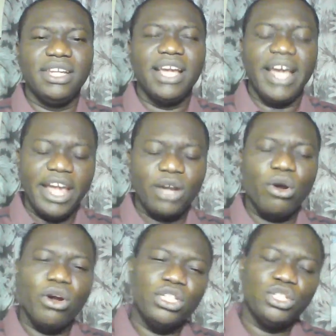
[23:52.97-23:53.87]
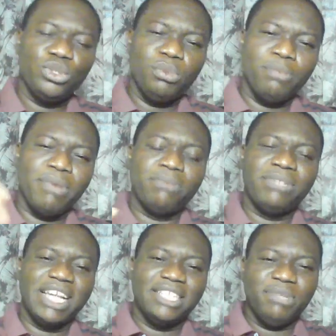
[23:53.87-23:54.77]
I encourage you to be
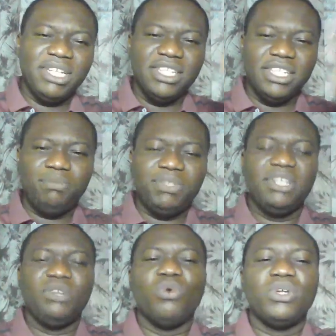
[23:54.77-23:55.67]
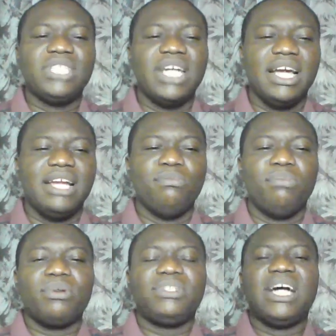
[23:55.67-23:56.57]
baptized, being dipped in water and
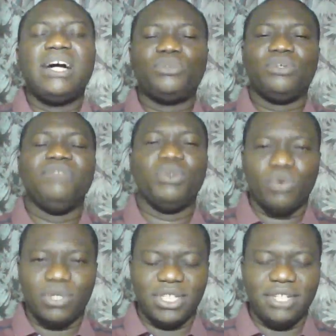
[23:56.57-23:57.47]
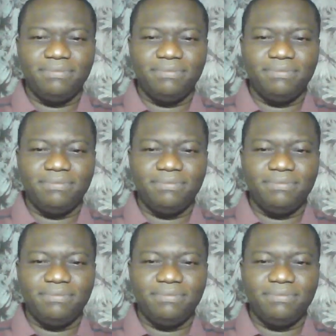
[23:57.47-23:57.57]
brought out of the water.